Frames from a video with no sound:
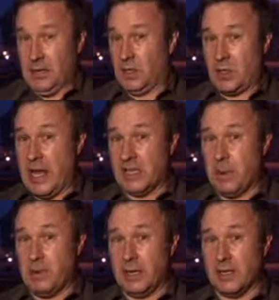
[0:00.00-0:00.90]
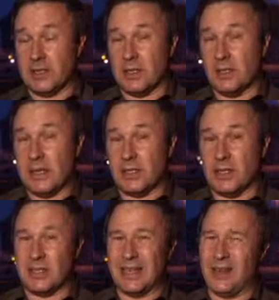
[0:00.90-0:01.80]
The Transport Minister has
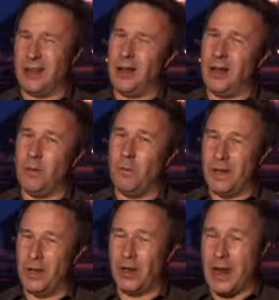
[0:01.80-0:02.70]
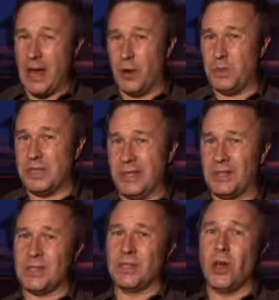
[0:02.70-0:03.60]
actually said, "Oh, we're not 100%
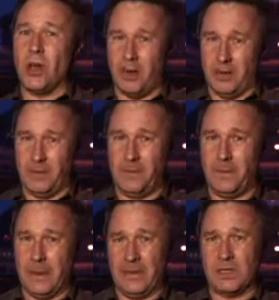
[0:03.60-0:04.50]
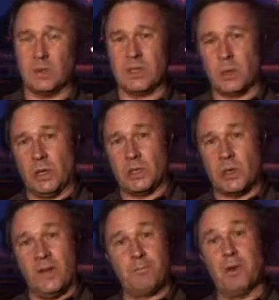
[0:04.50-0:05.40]
certain that this was switched
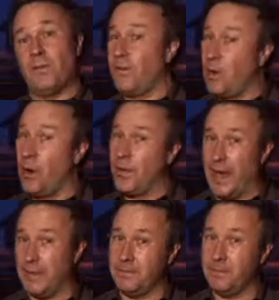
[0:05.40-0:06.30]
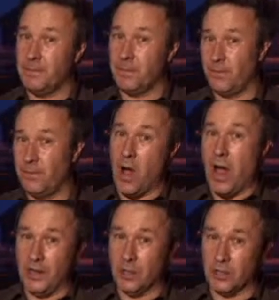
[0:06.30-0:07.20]
off before that
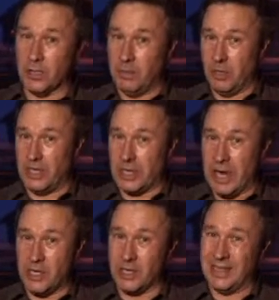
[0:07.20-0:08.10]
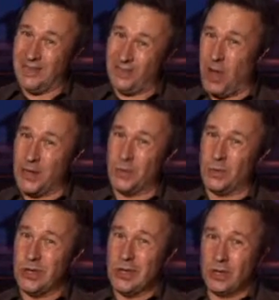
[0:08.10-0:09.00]
final communication, that final
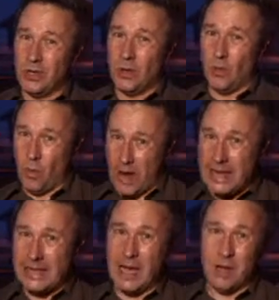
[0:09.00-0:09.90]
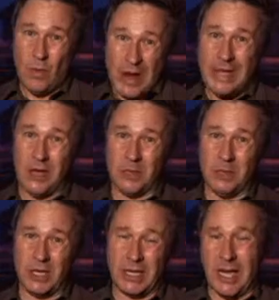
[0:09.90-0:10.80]
radio
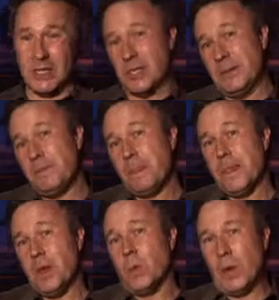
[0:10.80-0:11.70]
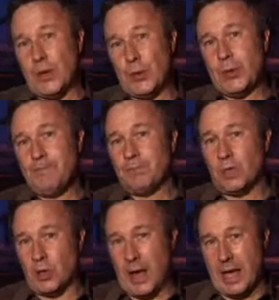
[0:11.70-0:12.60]
communication with
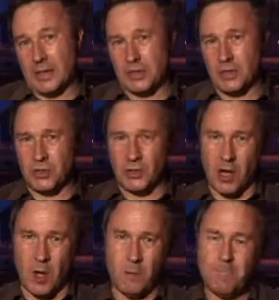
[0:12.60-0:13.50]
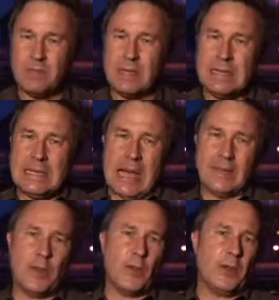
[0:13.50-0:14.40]
ground control." And
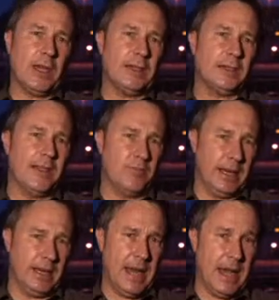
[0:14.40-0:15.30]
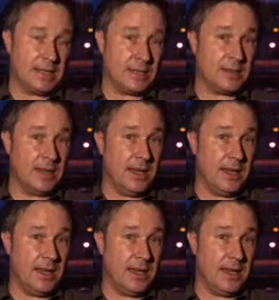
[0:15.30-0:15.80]
the other thing they've been asked